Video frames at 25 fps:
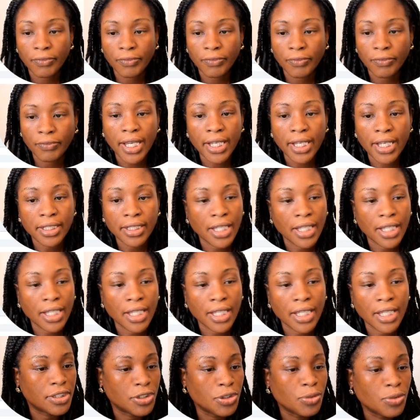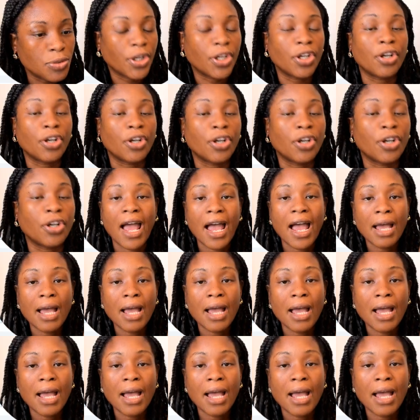Okay, and you want to
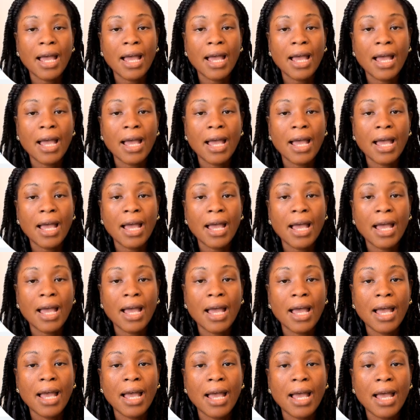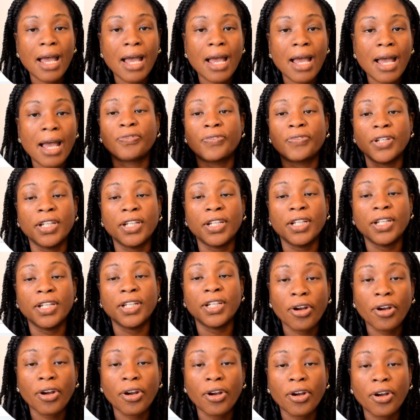grab the email either from your affiliate
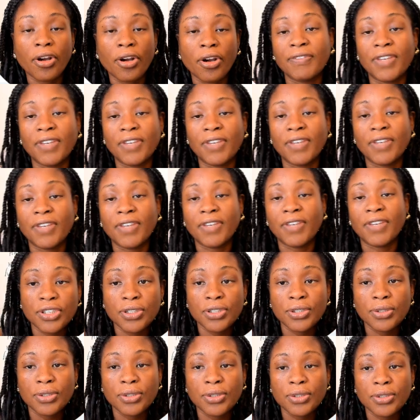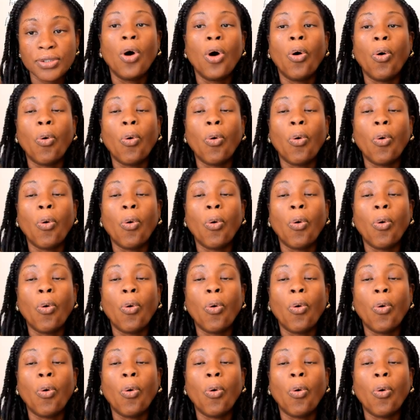partner that they've given to you,